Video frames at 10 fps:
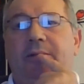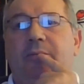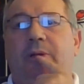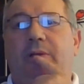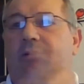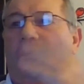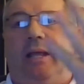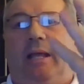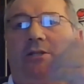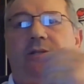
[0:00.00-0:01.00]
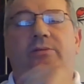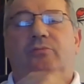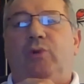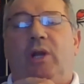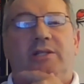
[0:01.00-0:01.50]
But that's
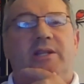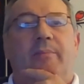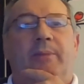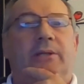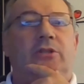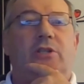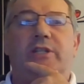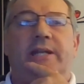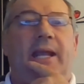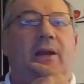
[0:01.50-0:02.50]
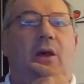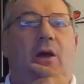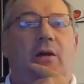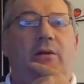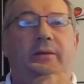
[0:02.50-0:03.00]
real simple, doesn't take
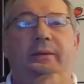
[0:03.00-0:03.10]
long.